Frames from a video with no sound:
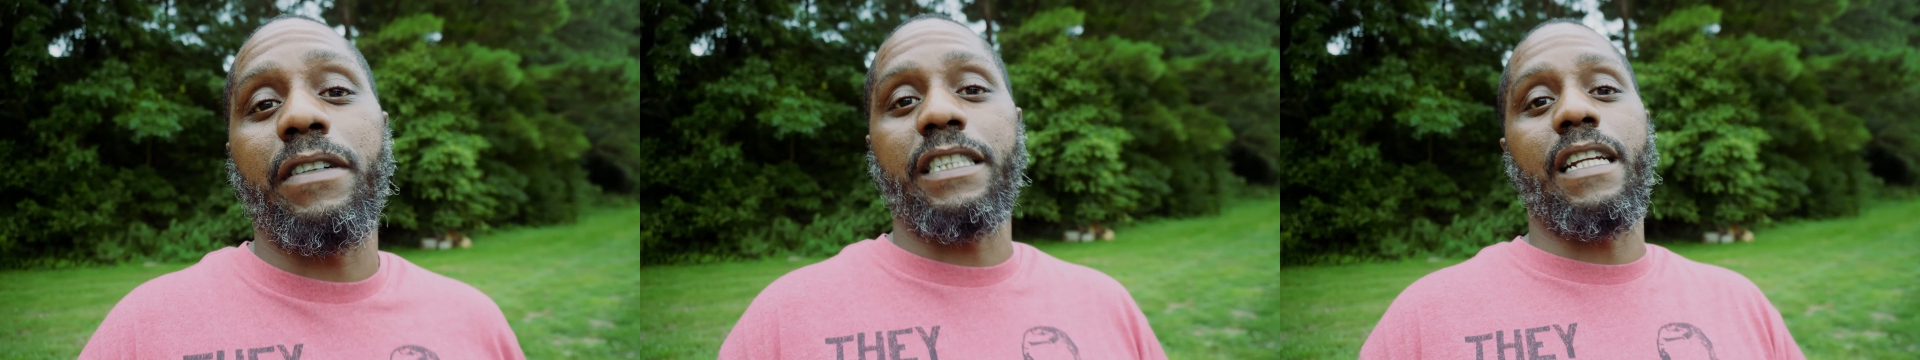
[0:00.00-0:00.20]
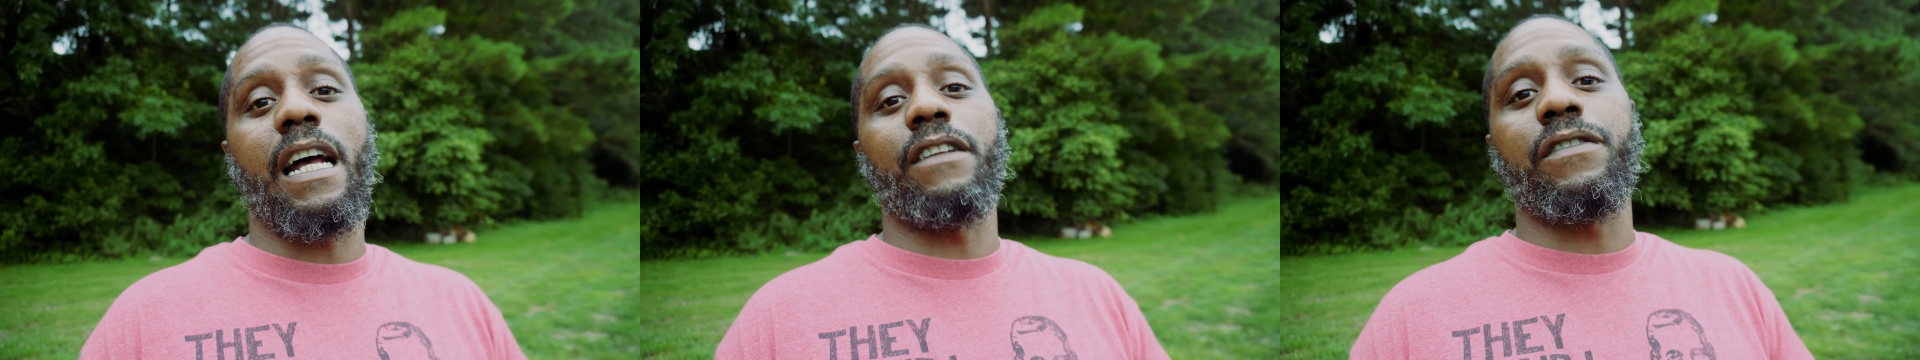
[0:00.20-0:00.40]

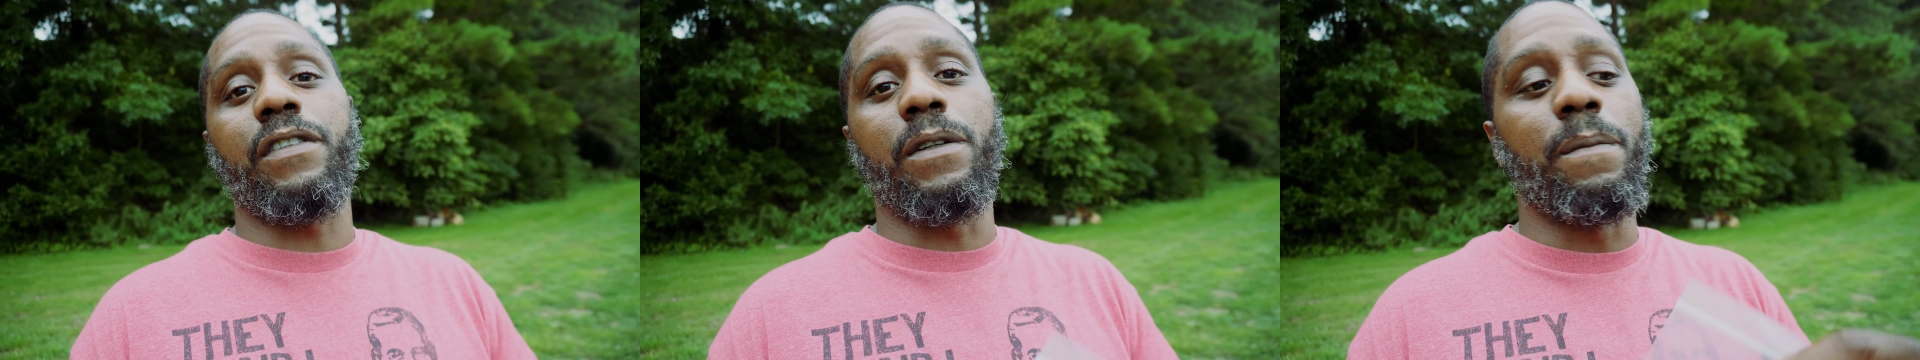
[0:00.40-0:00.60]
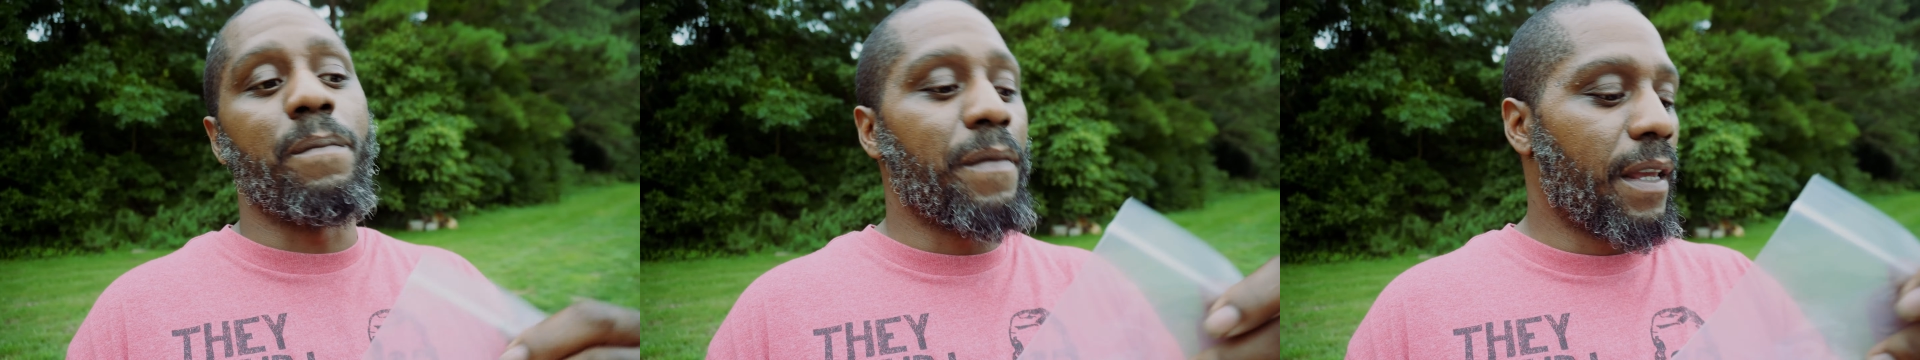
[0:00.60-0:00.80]
reached out
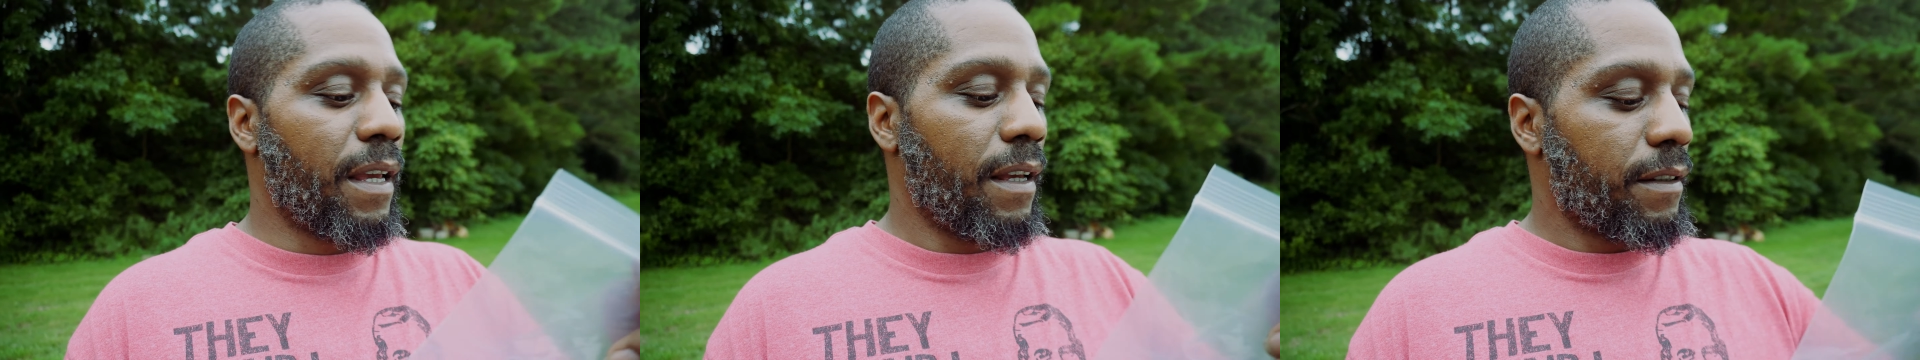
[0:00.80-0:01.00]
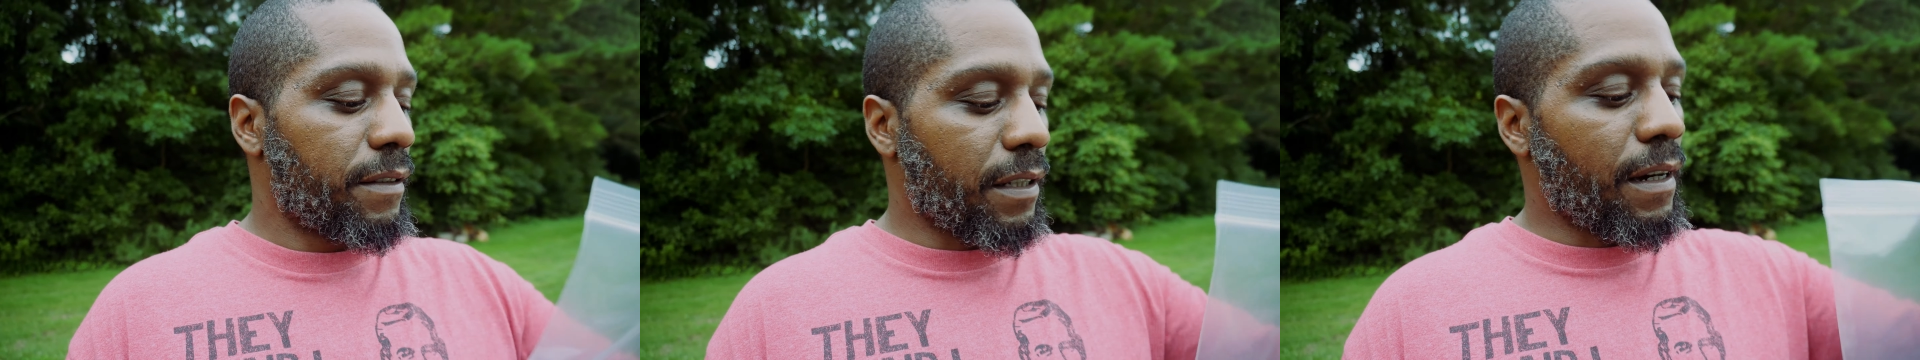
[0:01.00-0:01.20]
to
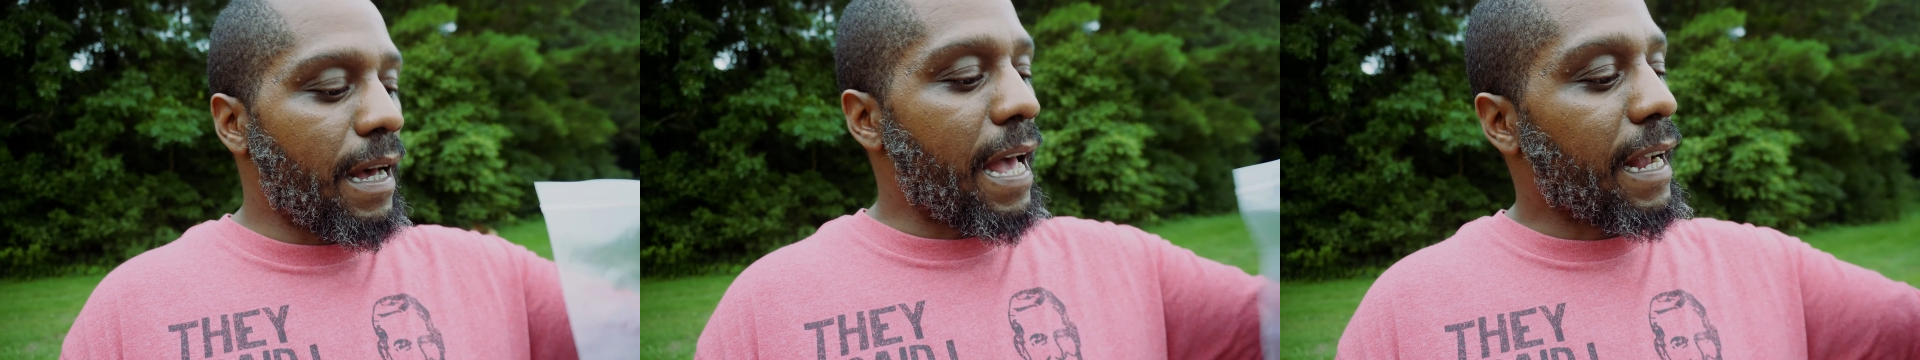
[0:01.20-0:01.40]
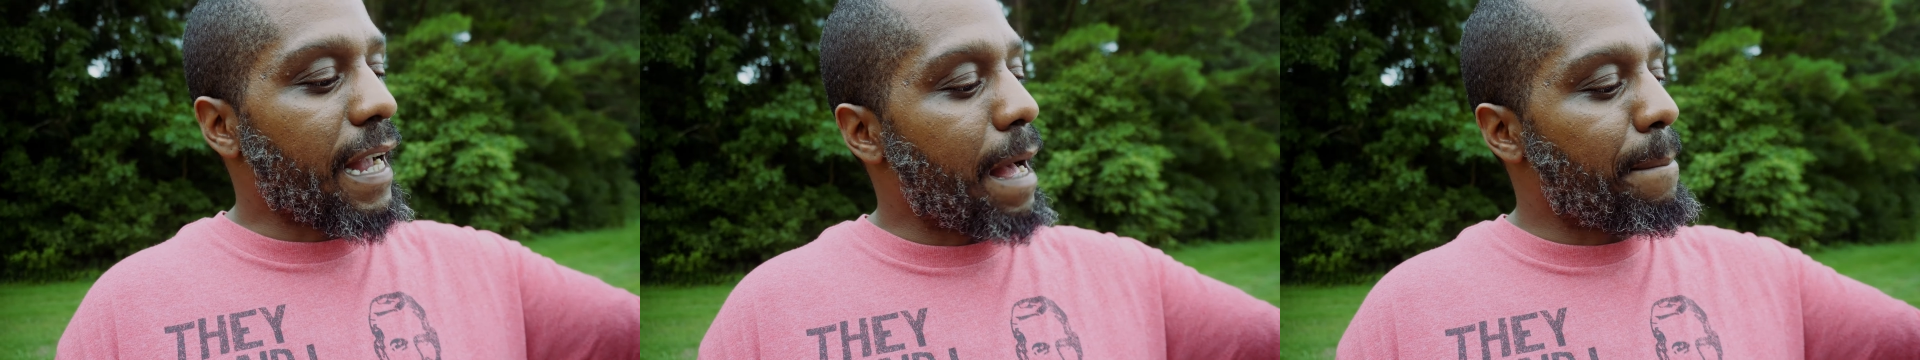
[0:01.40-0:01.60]
Still
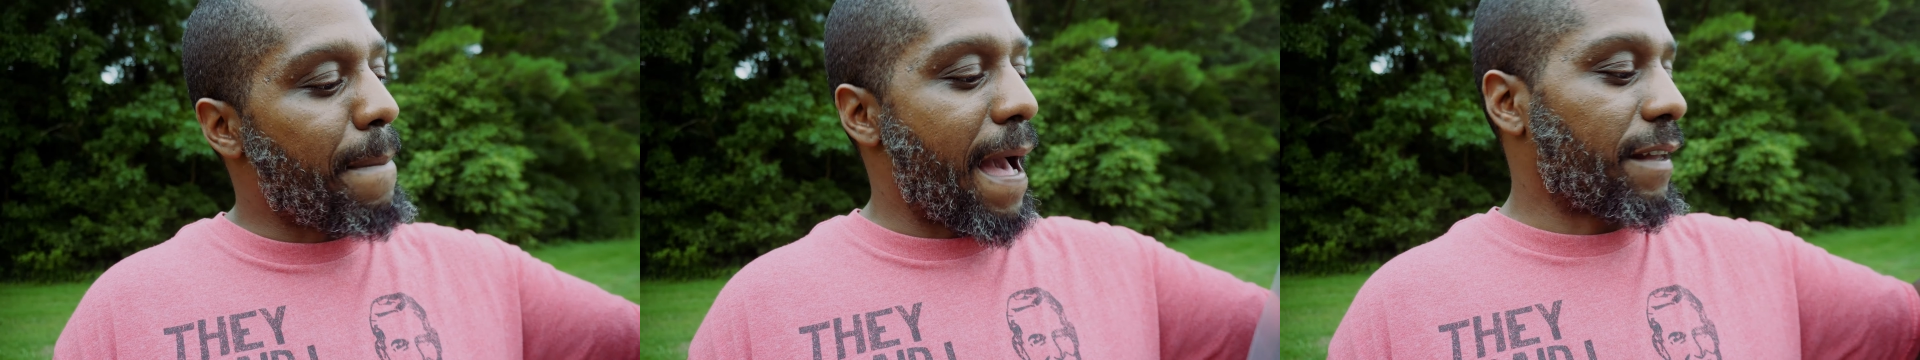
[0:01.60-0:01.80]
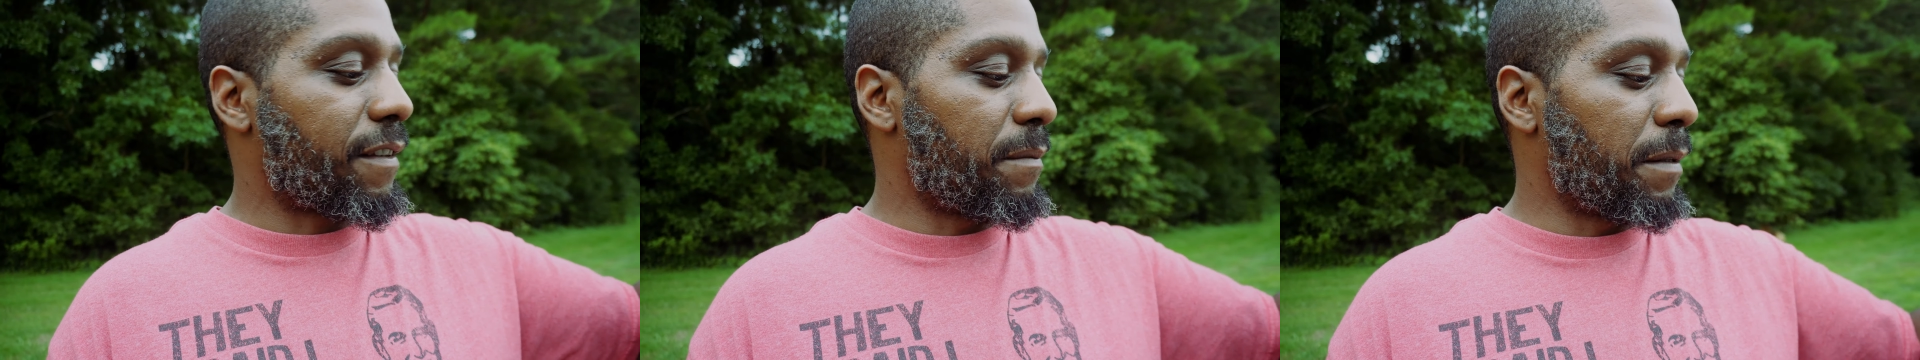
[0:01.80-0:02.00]
hadn't got
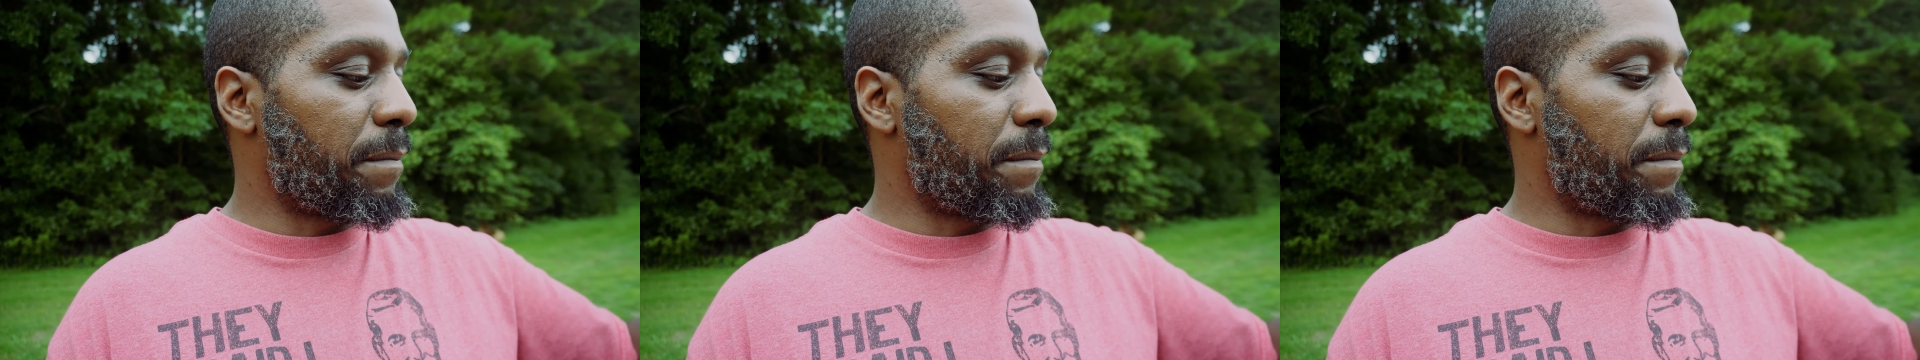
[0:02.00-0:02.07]
back to